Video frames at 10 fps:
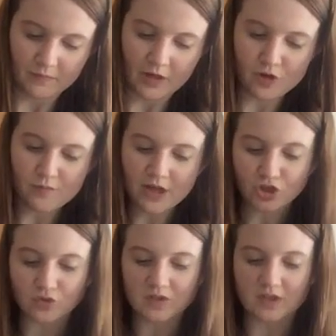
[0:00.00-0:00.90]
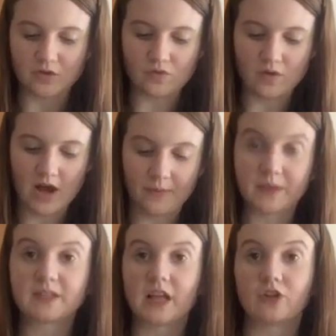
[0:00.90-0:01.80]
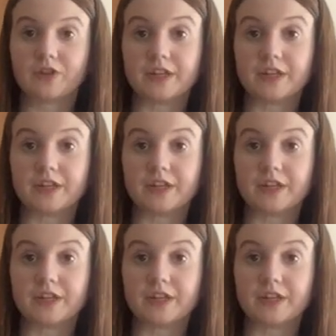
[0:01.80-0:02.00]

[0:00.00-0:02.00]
And you may choose to cut the celery